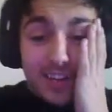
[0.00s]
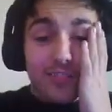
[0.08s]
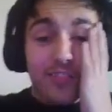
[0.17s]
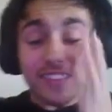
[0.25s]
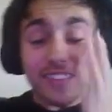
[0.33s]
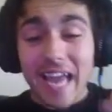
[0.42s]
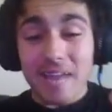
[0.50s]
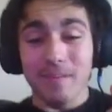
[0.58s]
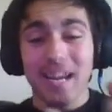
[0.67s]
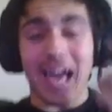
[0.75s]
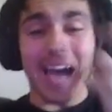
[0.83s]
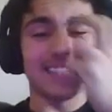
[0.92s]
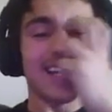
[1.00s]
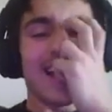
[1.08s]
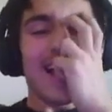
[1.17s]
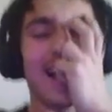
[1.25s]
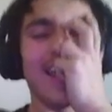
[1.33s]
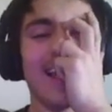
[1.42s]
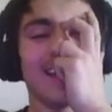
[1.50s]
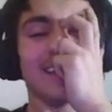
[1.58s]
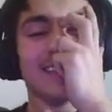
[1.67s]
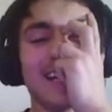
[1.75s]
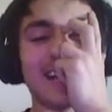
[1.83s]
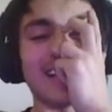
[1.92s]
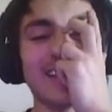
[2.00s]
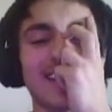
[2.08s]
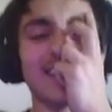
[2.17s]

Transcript: The game lags! And...